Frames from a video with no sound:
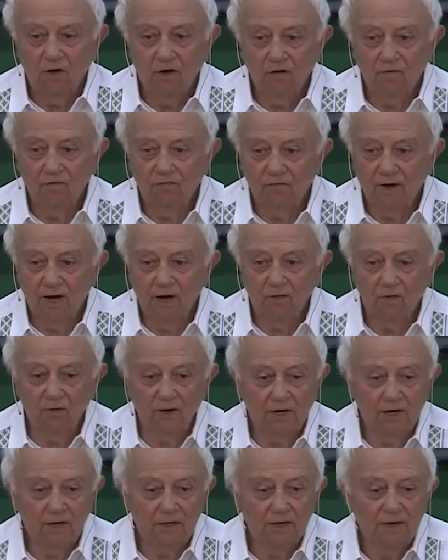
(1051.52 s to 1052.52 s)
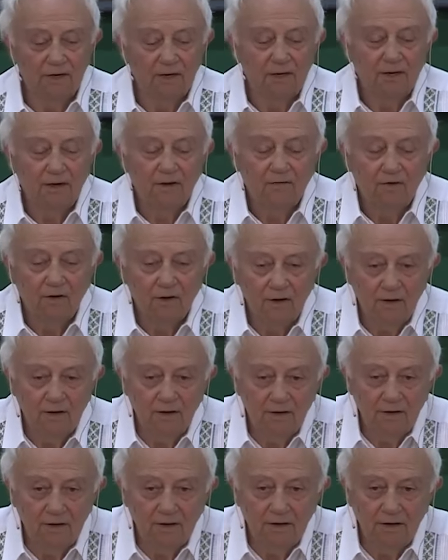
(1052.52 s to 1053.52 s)
of our
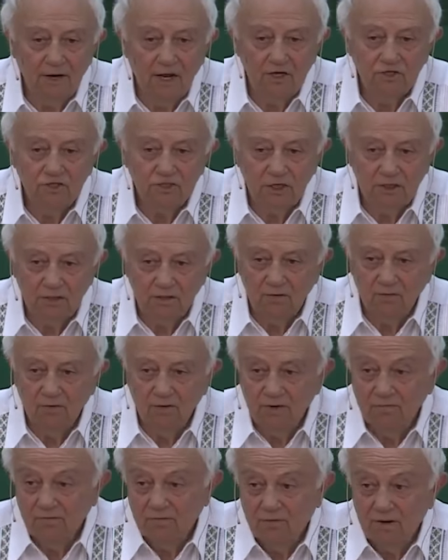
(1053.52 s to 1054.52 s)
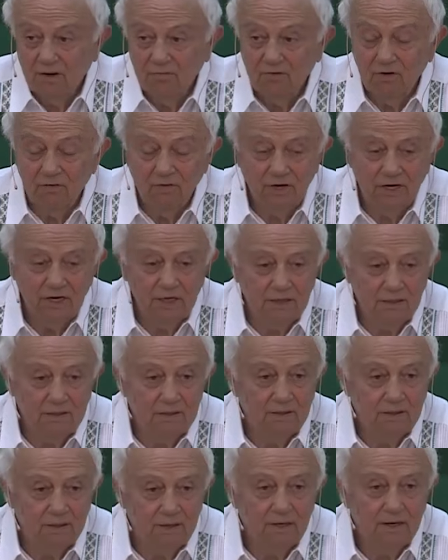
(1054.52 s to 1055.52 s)
uh, nature, of our, of our
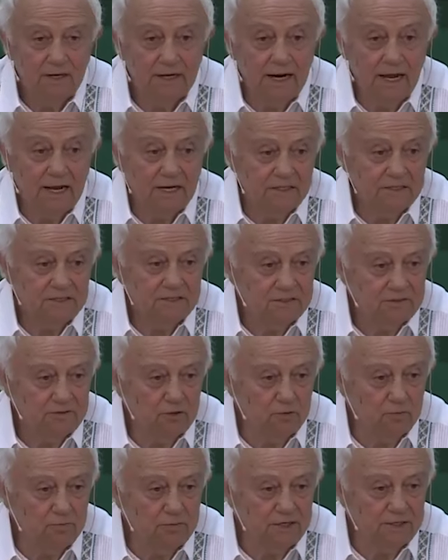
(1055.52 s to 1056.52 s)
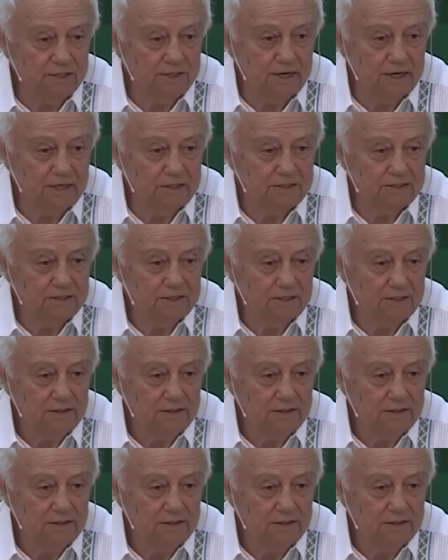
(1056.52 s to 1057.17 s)
race, human race.